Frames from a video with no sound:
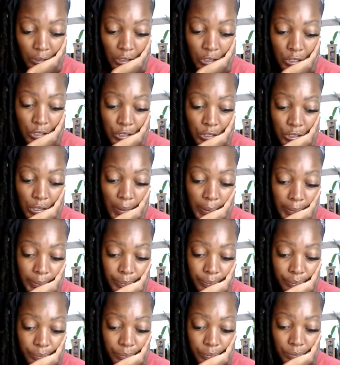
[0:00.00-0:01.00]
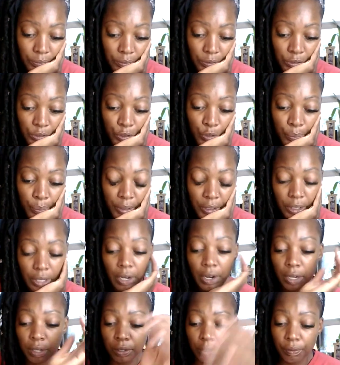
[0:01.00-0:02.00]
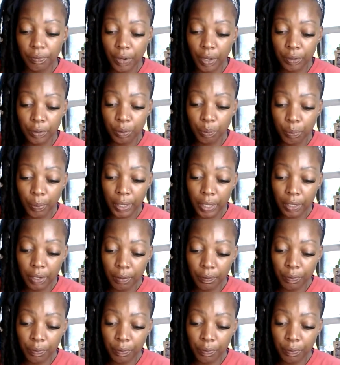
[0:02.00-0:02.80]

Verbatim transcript: So you've been carrying around the weight of